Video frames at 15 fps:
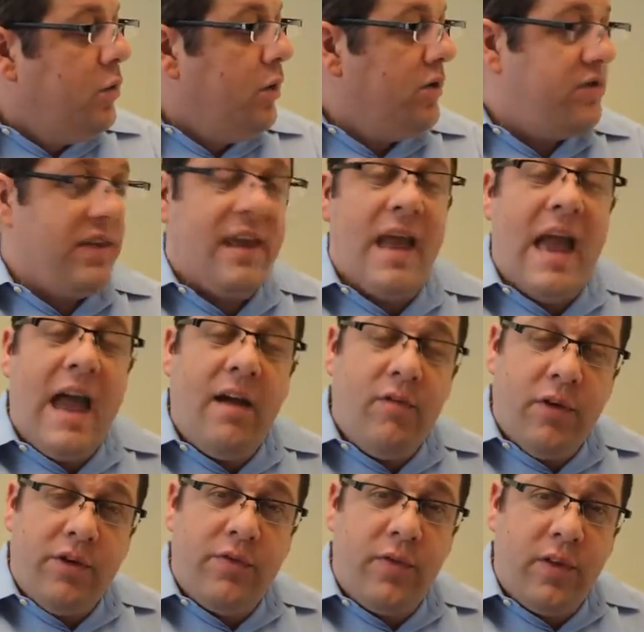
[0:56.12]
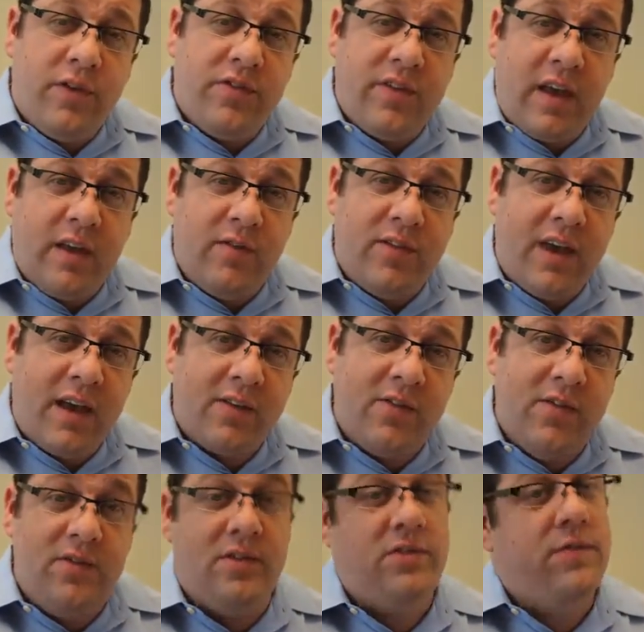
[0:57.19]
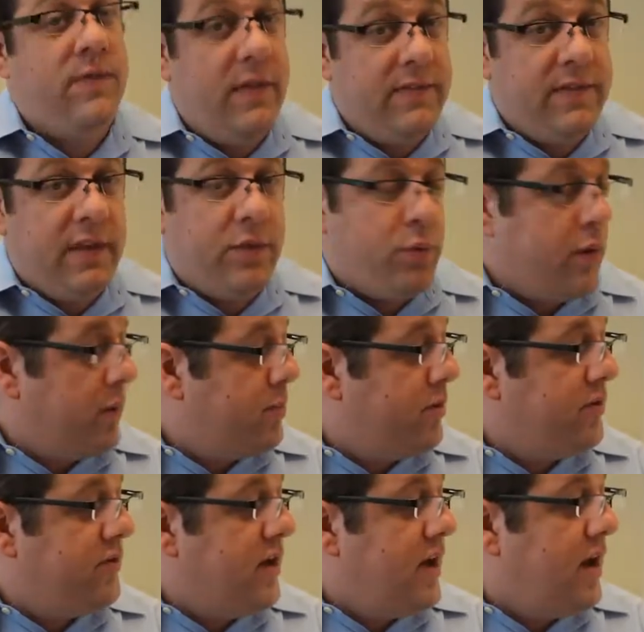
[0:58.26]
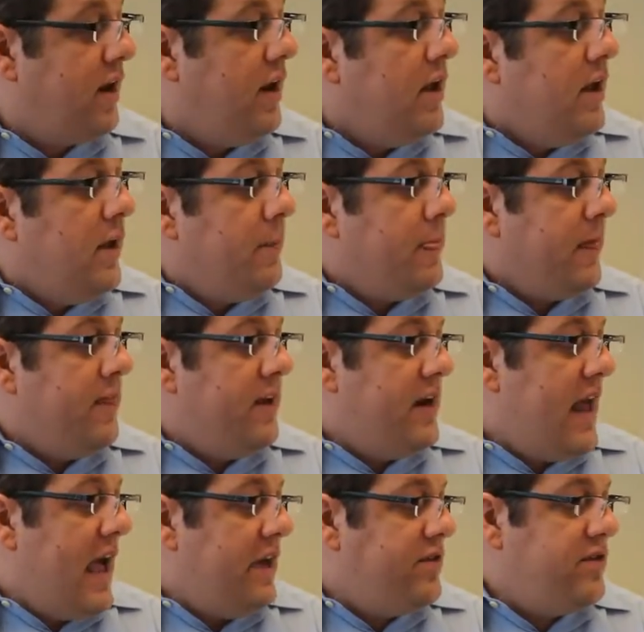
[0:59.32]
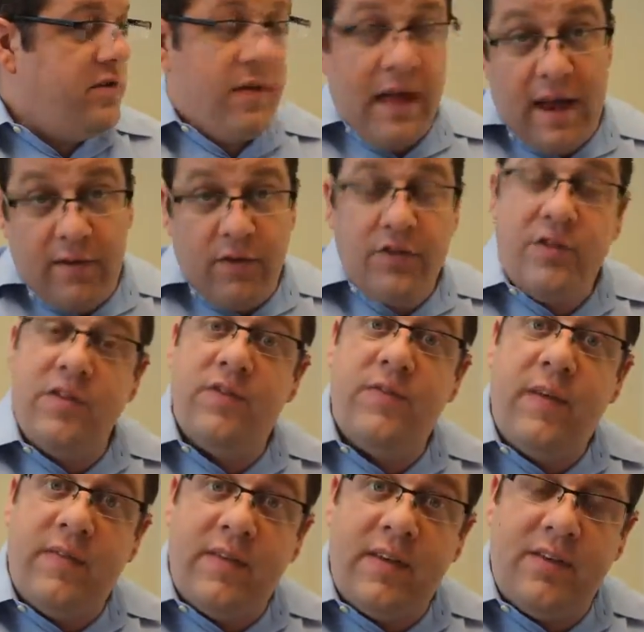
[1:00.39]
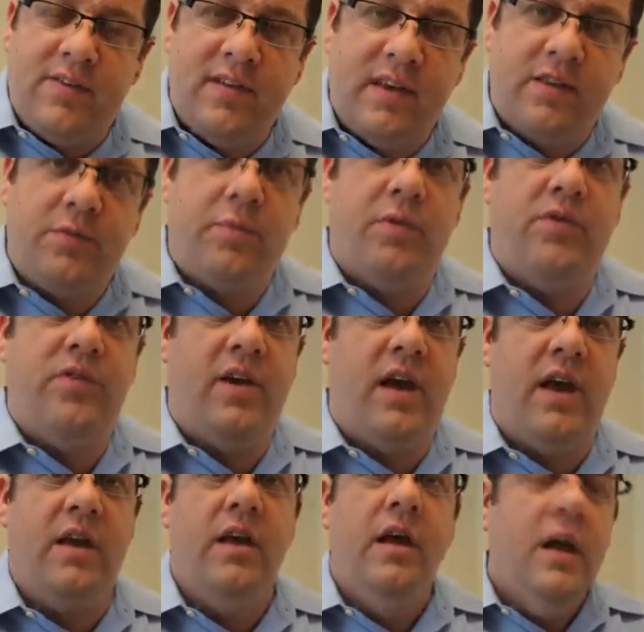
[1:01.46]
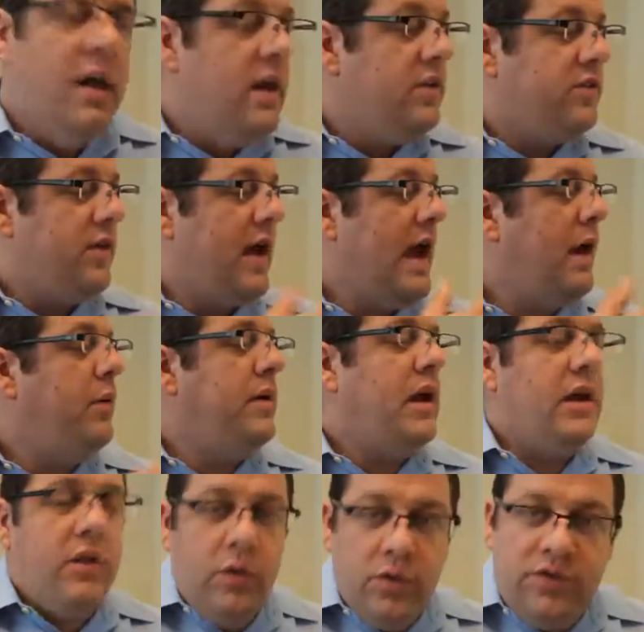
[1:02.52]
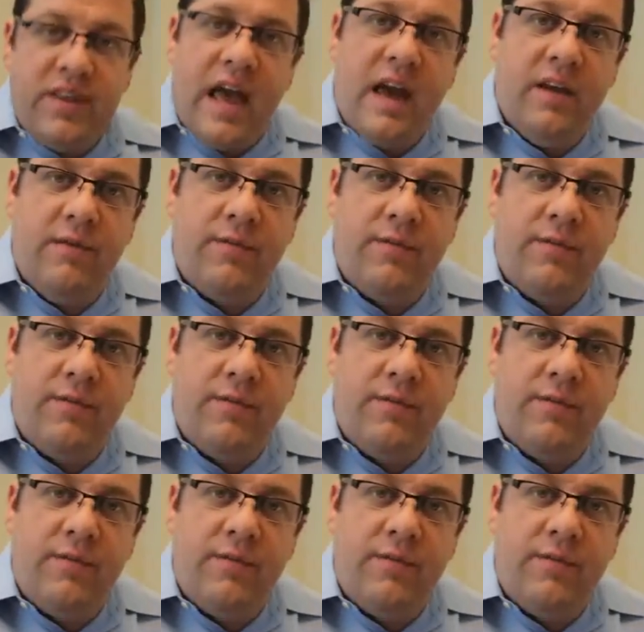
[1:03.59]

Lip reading: whereas the average for the state of Texas is 53%, and the national average is 56%. So how would I use that